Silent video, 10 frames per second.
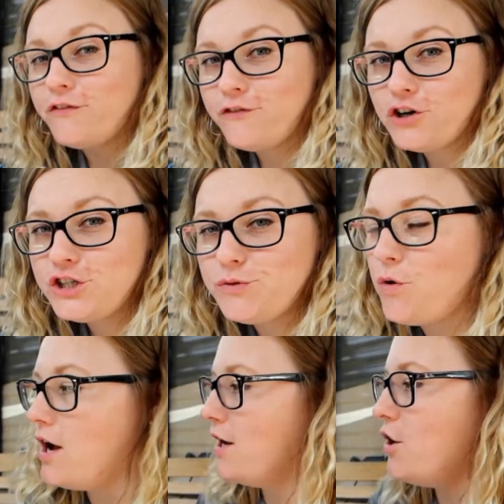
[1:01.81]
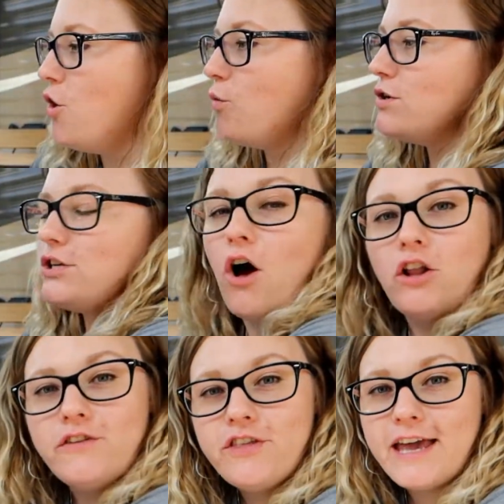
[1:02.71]
The first one was
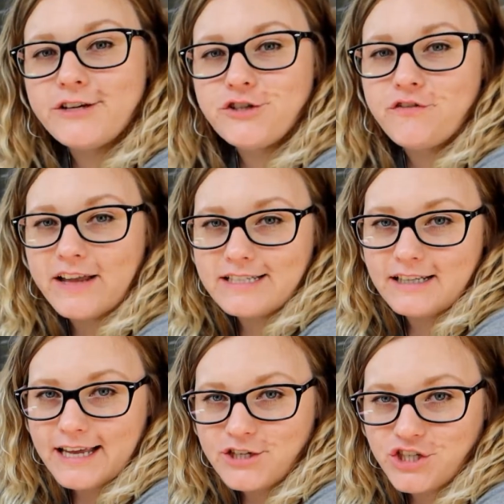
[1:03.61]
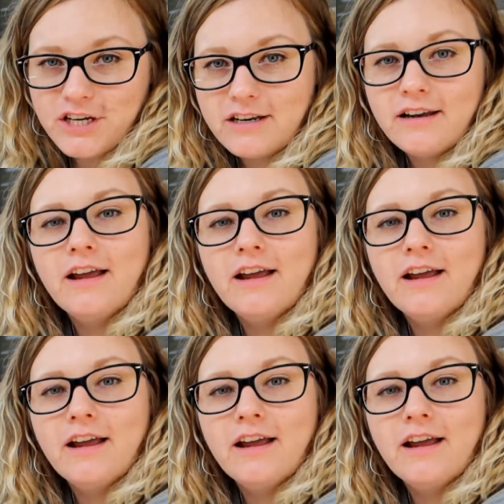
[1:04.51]
all of the extra ventilation.